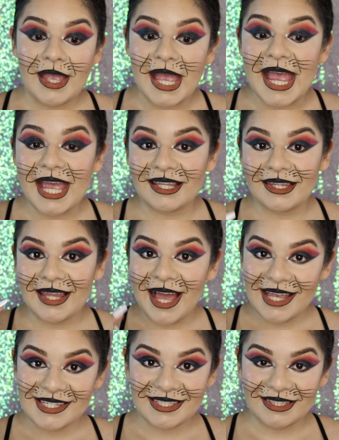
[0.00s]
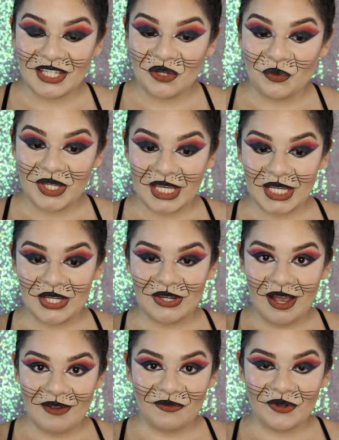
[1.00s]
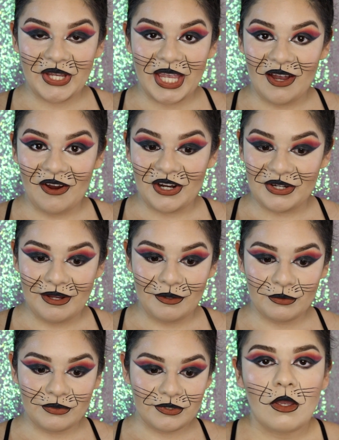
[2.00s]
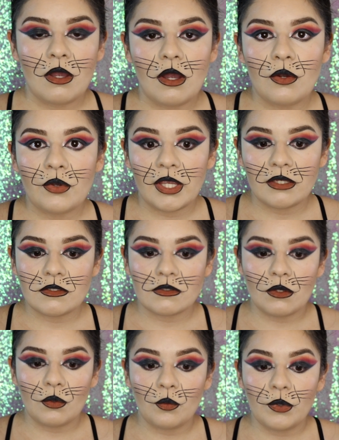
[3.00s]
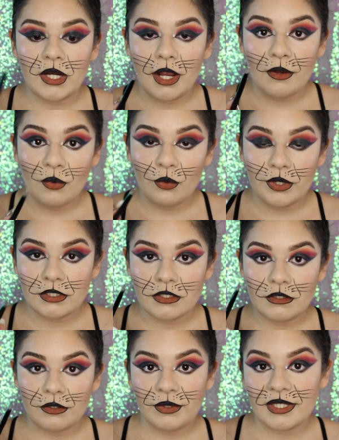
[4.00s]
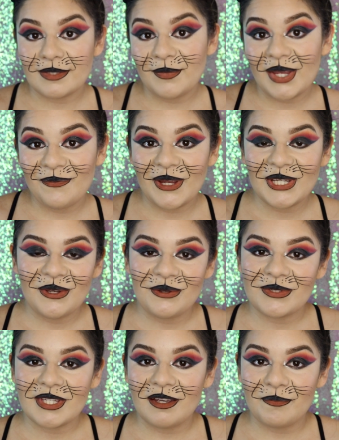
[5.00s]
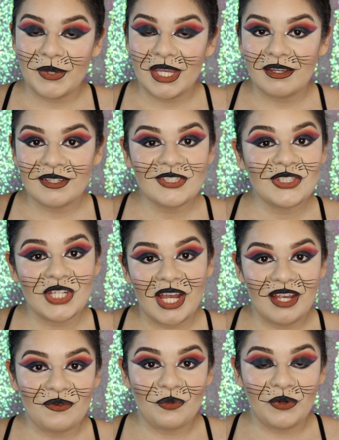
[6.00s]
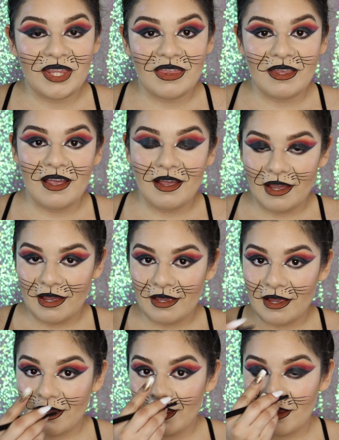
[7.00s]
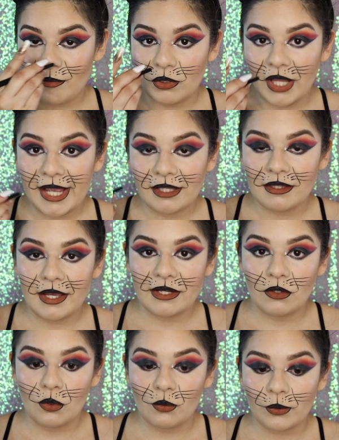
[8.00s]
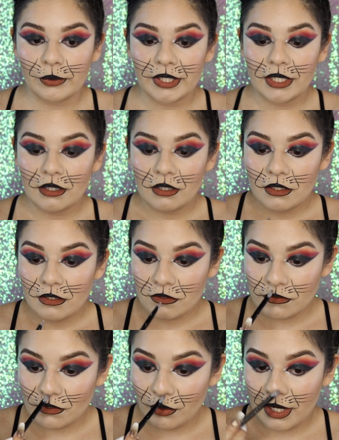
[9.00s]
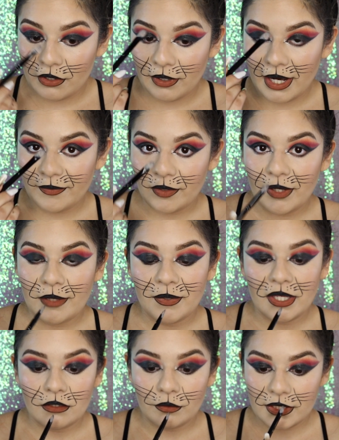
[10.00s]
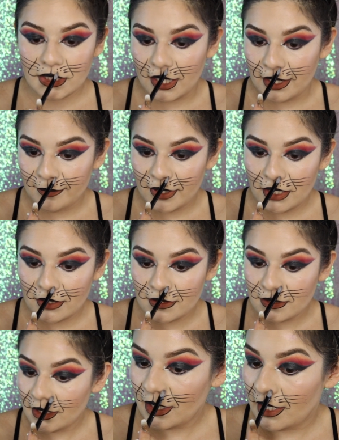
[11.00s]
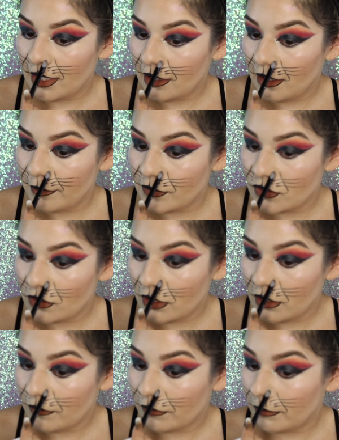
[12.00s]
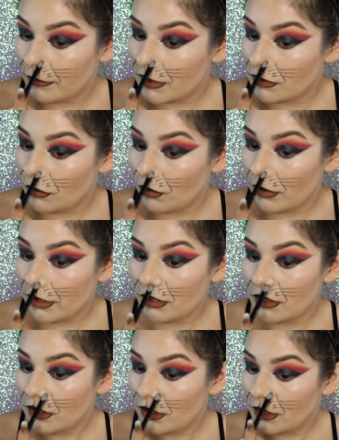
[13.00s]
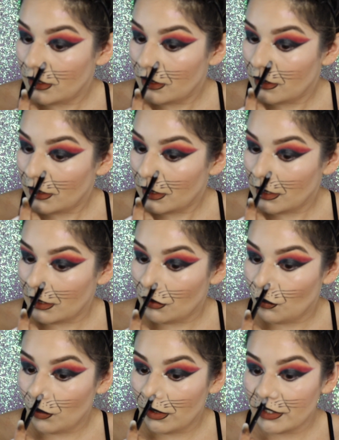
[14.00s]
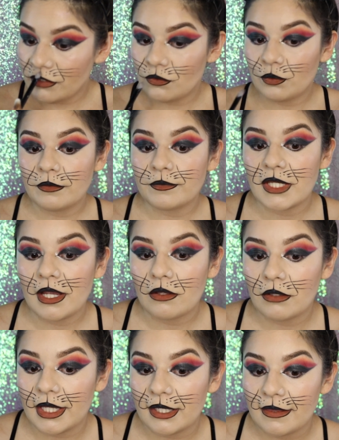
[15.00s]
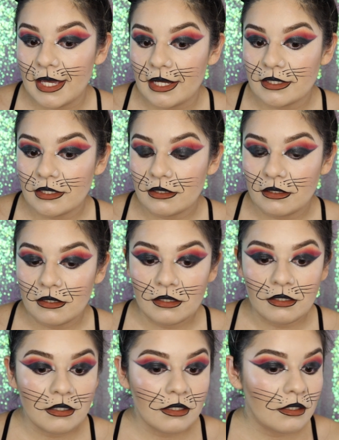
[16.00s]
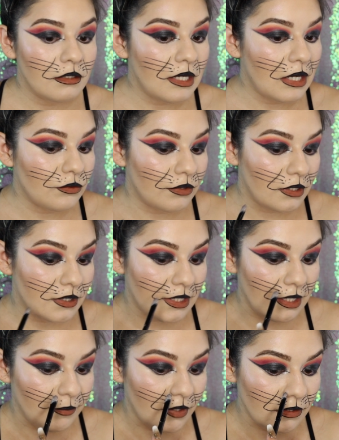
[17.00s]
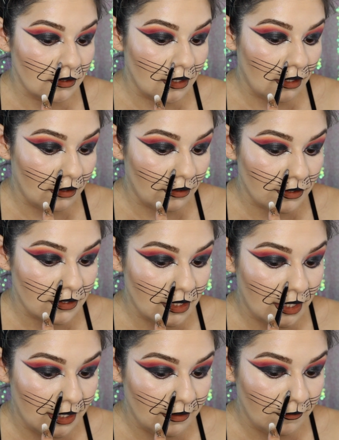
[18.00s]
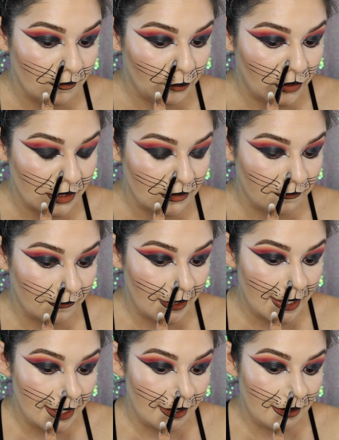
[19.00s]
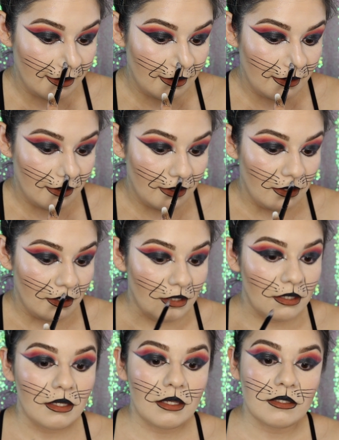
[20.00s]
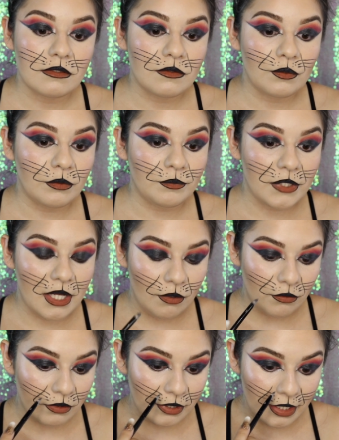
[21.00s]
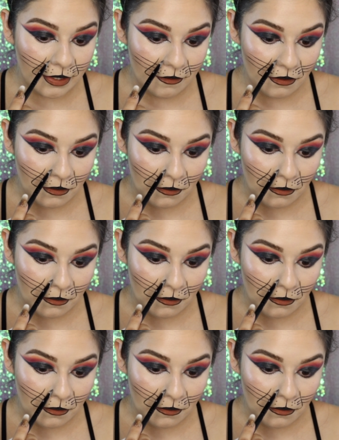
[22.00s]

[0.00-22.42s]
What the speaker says: And lastly, we cannot forget our nose. Okay, so what I'm going to do is make my nose a pinkish shade with a black line over it. So I'm grabbing my P. Louise eye base and I'm starting from this corner, and you want to swoop down like that. Now do the same thing to the other side. Press flat and swoop down, okay?